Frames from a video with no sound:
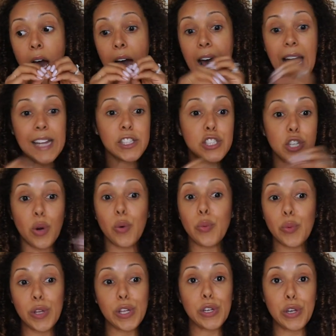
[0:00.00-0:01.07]
I don't
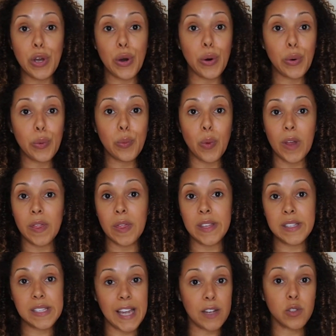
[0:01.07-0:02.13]
really know what the
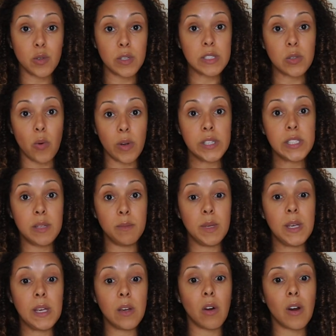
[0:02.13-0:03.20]
schedule is going to
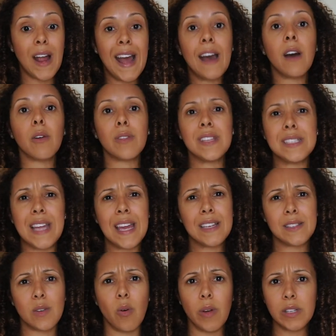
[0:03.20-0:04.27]
be or how the day
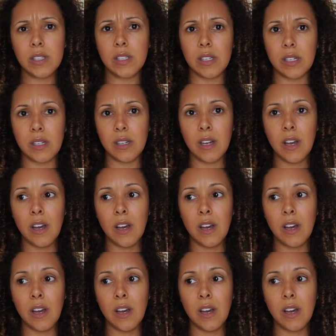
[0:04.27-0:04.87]
is going to